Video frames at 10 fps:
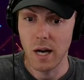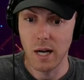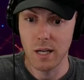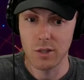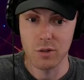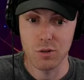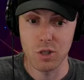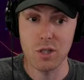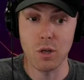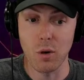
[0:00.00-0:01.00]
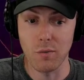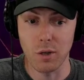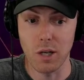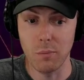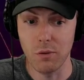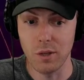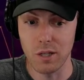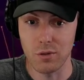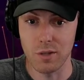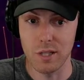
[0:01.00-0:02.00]
And so just to go over a couple
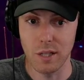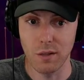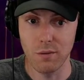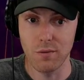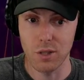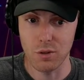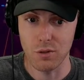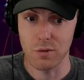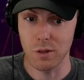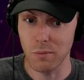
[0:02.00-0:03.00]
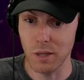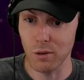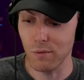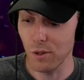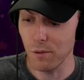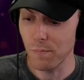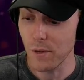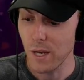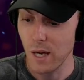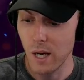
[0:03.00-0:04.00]
interesting features with the microphone,
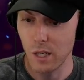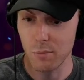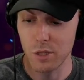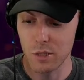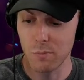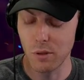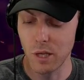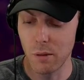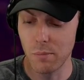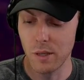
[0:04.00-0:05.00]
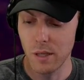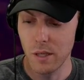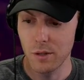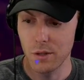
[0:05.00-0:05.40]
let me just pull up